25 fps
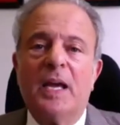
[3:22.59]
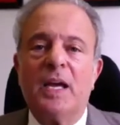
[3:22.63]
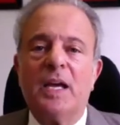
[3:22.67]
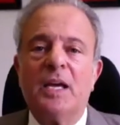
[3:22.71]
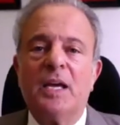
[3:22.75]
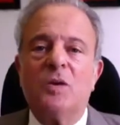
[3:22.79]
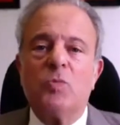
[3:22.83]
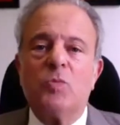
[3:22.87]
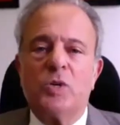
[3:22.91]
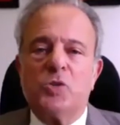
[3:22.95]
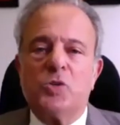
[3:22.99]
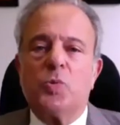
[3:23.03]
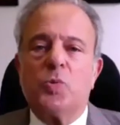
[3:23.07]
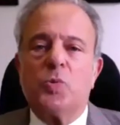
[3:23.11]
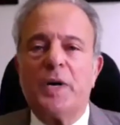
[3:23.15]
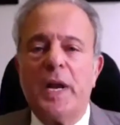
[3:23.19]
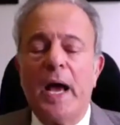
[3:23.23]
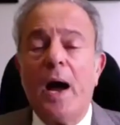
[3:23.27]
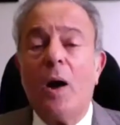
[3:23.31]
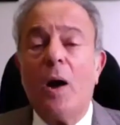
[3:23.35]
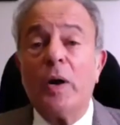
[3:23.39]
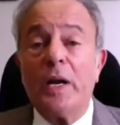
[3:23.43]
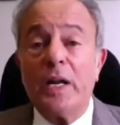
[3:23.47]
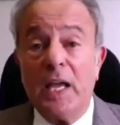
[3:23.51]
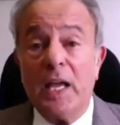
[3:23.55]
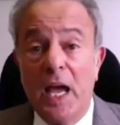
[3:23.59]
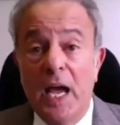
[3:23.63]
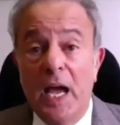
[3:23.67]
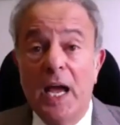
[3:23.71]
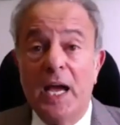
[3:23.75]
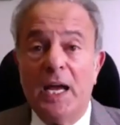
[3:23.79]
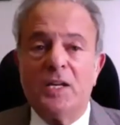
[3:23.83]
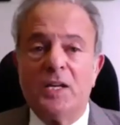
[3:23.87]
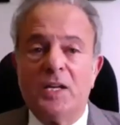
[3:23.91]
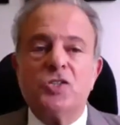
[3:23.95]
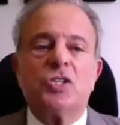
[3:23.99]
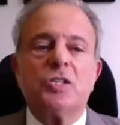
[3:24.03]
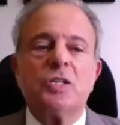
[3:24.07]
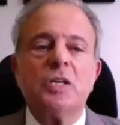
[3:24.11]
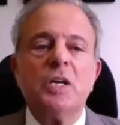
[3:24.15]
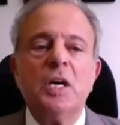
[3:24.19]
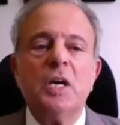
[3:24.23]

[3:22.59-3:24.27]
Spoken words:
in which we're now engaged